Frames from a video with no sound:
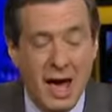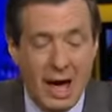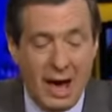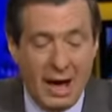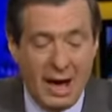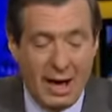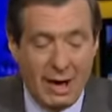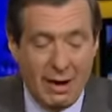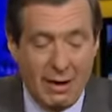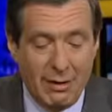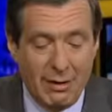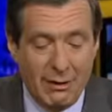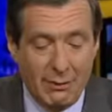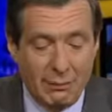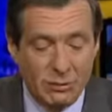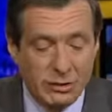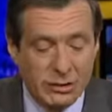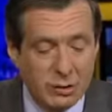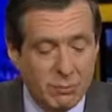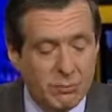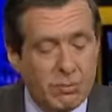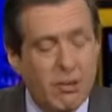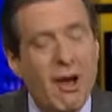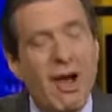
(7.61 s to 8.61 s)

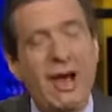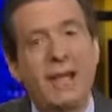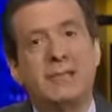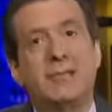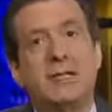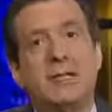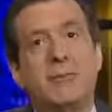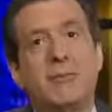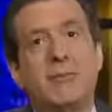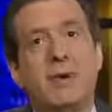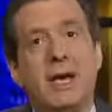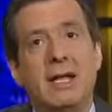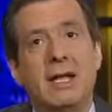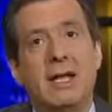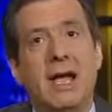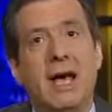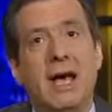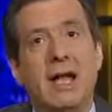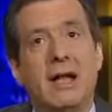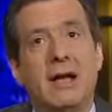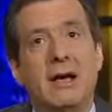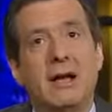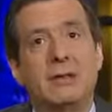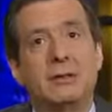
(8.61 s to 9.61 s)
Was surprised a bit
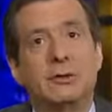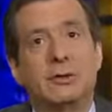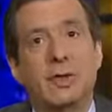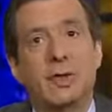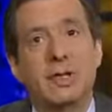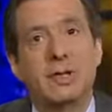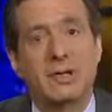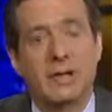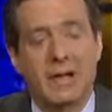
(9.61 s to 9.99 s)
at a tweet